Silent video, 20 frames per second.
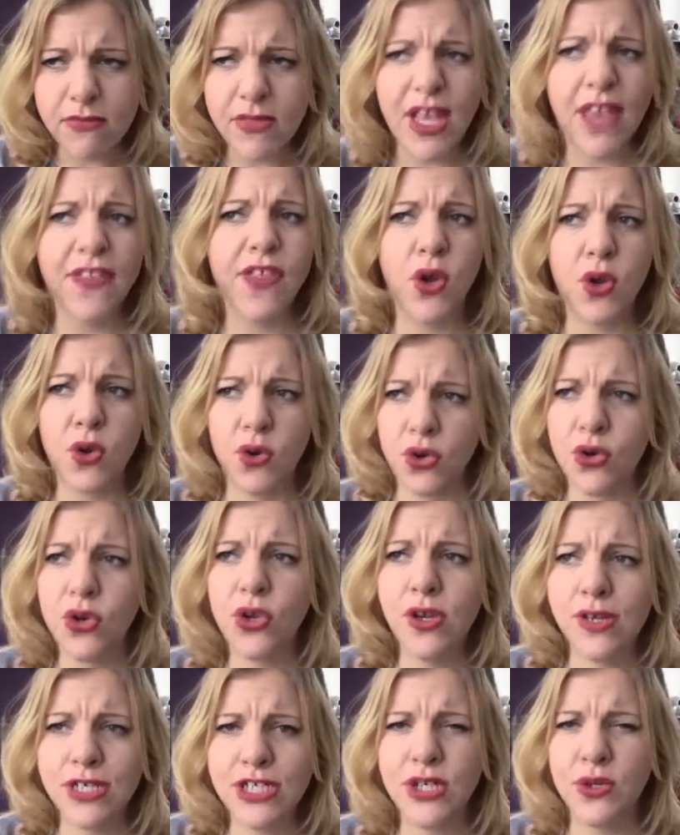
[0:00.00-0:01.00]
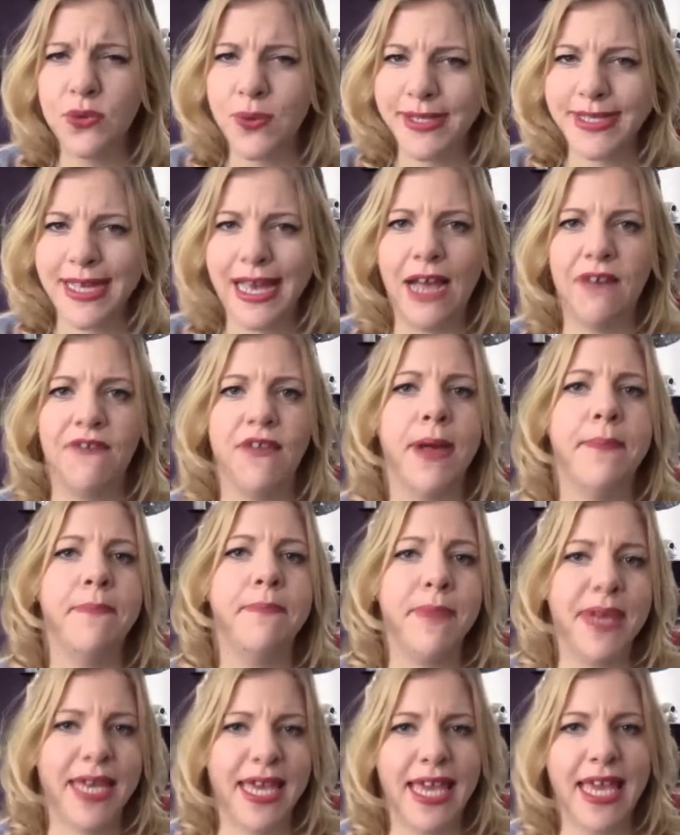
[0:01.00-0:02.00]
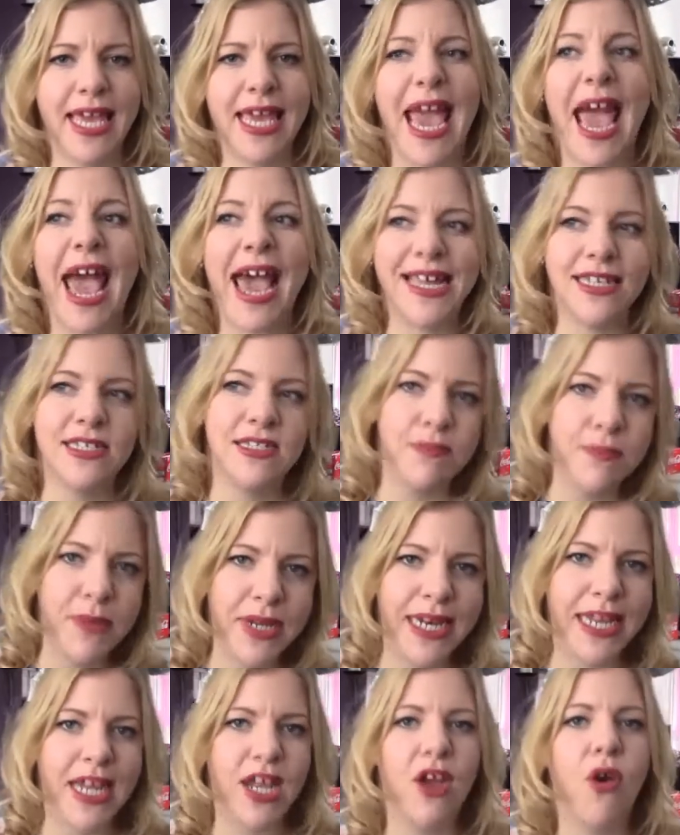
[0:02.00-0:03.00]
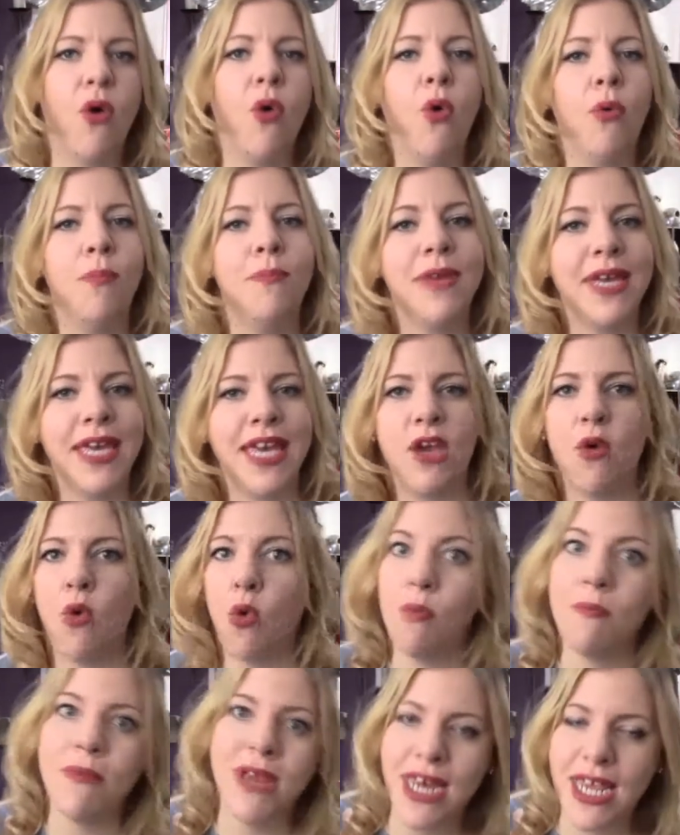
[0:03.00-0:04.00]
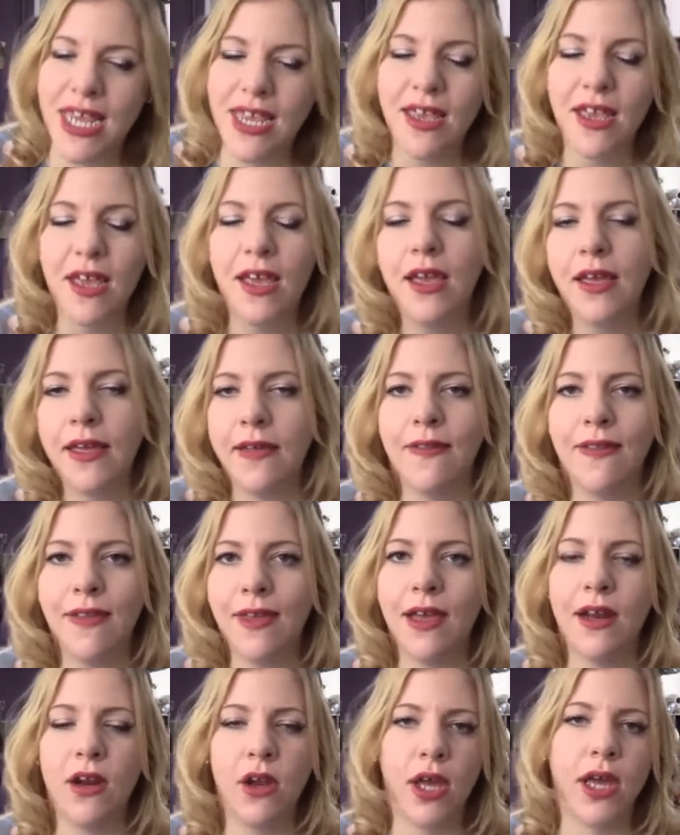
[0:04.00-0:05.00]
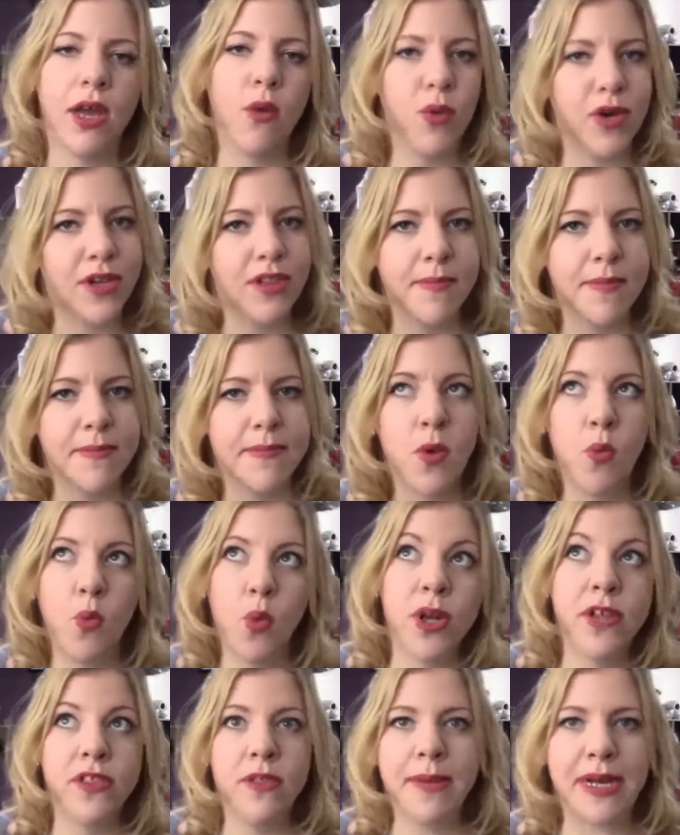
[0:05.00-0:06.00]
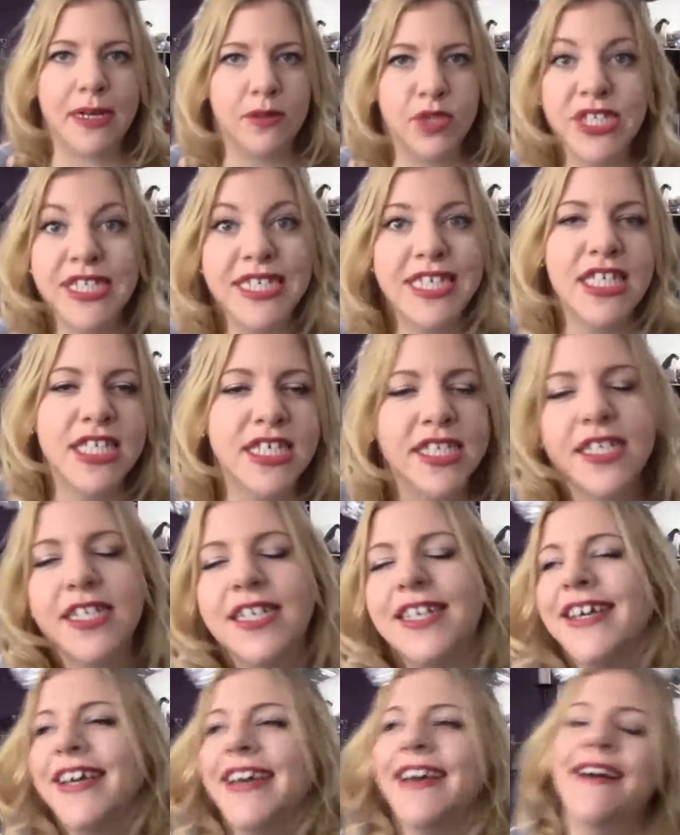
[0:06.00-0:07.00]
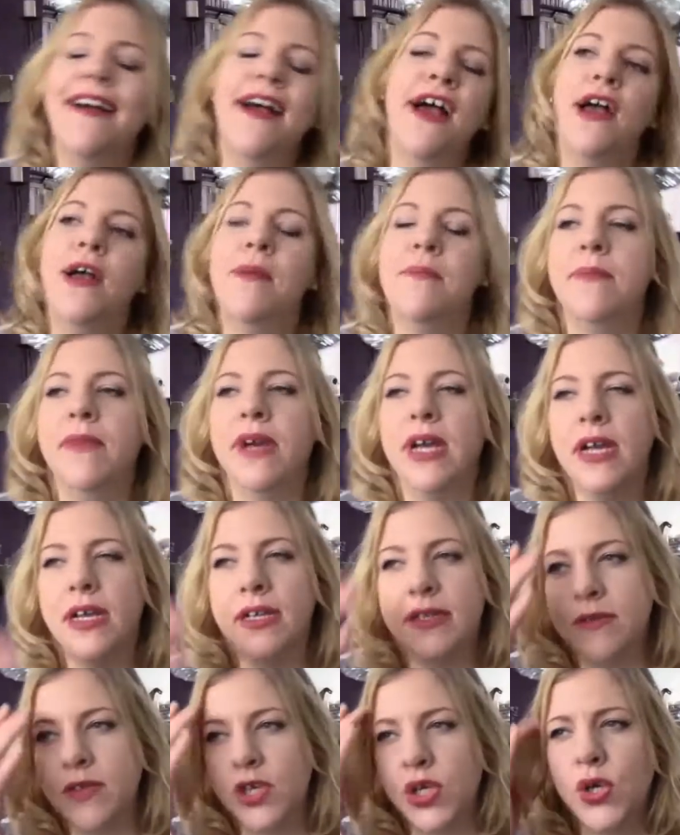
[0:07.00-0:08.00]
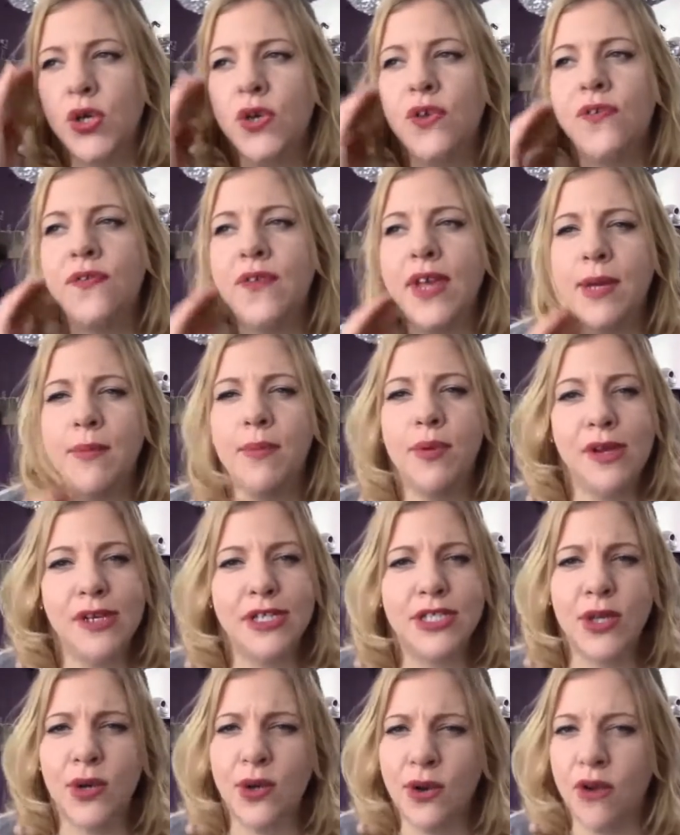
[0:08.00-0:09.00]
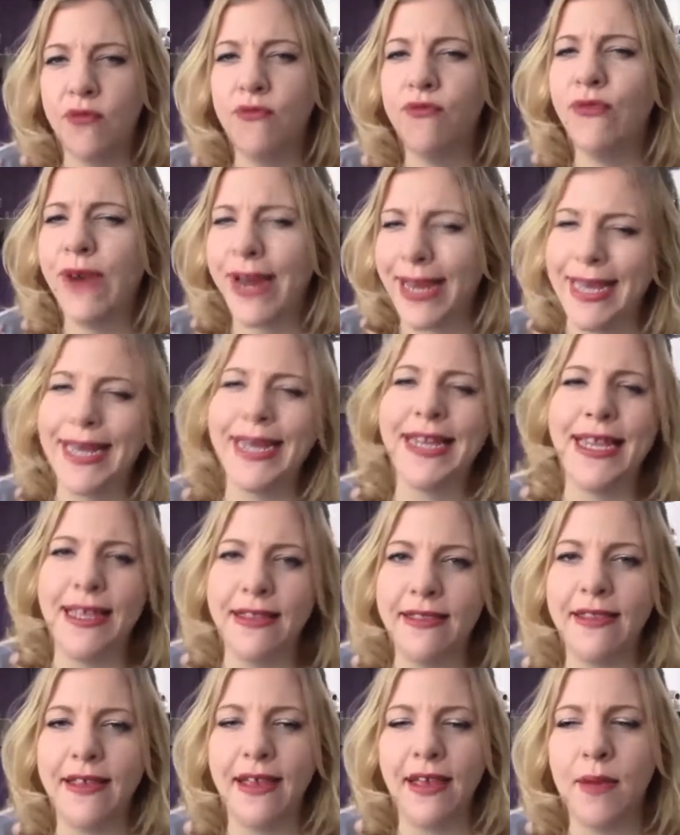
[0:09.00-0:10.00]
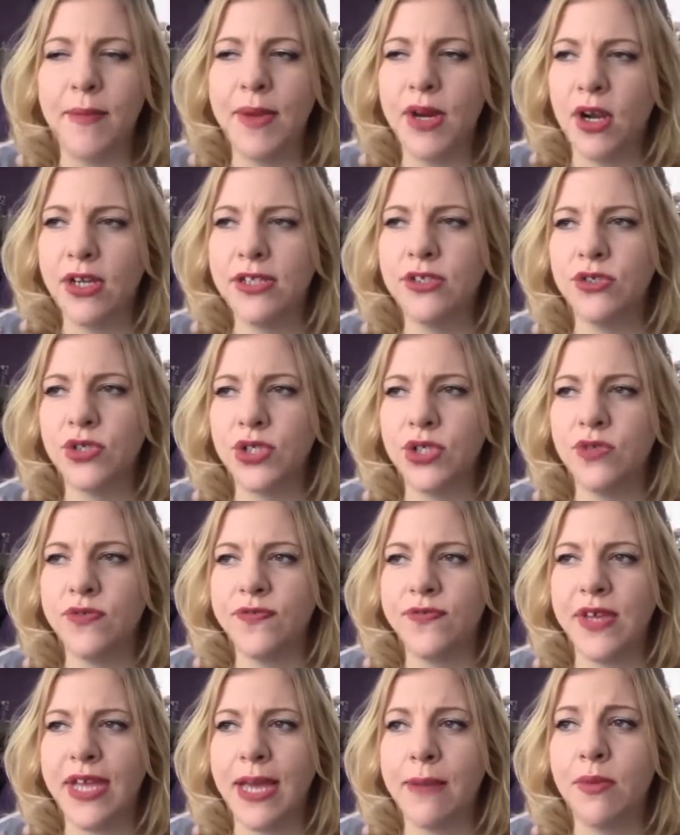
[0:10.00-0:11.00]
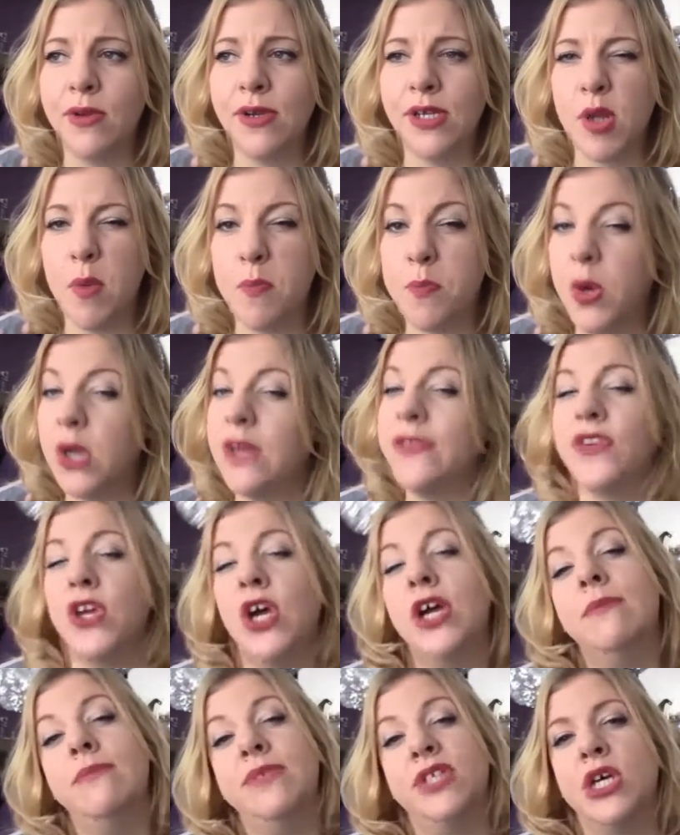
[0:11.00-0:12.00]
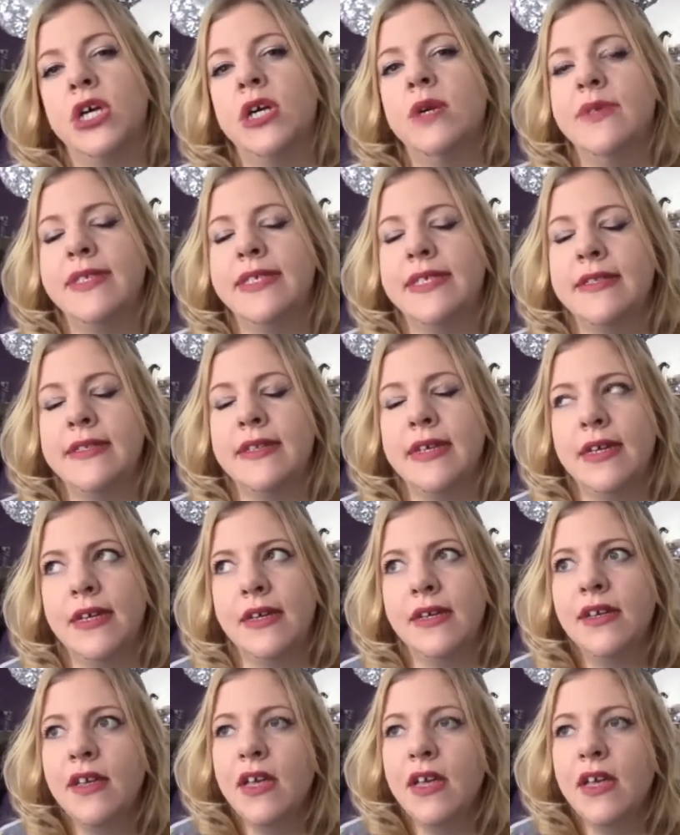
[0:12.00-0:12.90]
They usually always have Mickey and Minnie, or Mickey or Minnie in there, like one of the mousies. Goofy and Pluto are regularly in there. I mean, I saw Goofy and Pluto both times that I was in there.